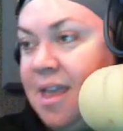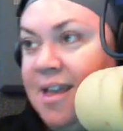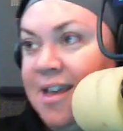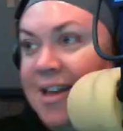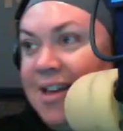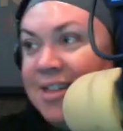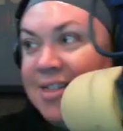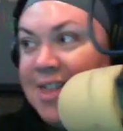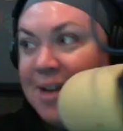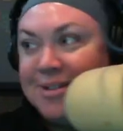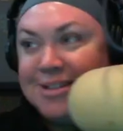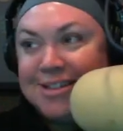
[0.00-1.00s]

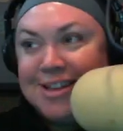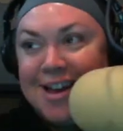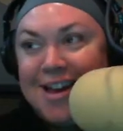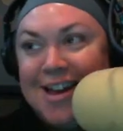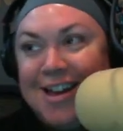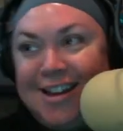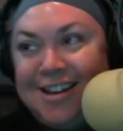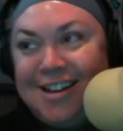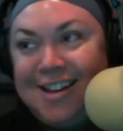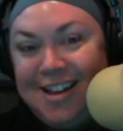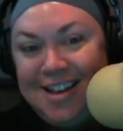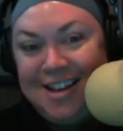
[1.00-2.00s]

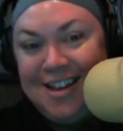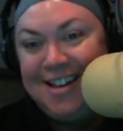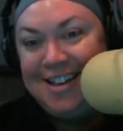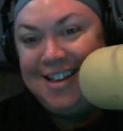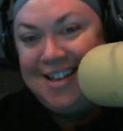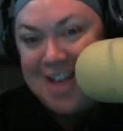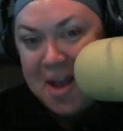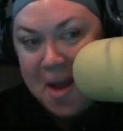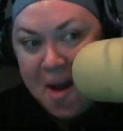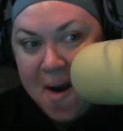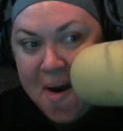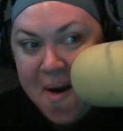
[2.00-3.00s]

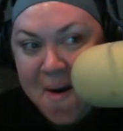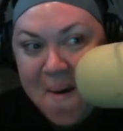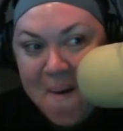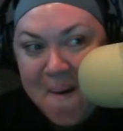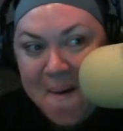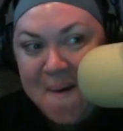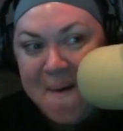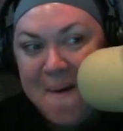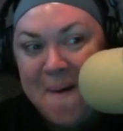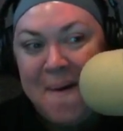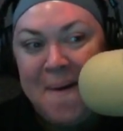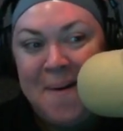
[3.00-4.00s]

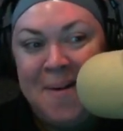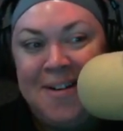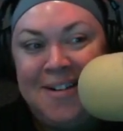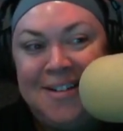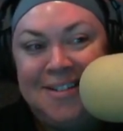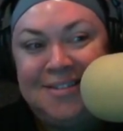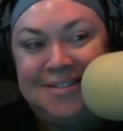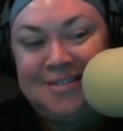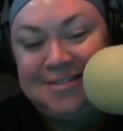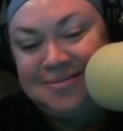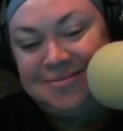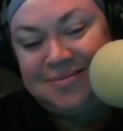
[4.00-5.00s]

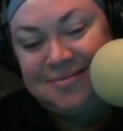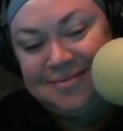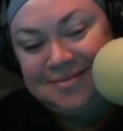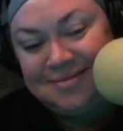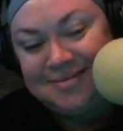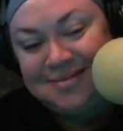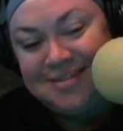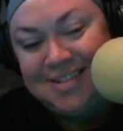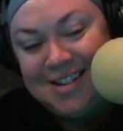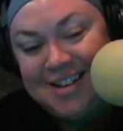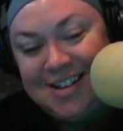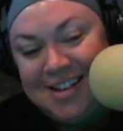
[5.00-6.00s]

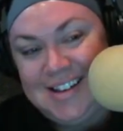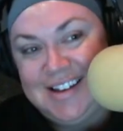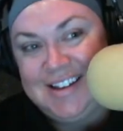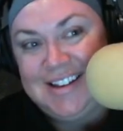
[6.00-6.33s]
(not speaking)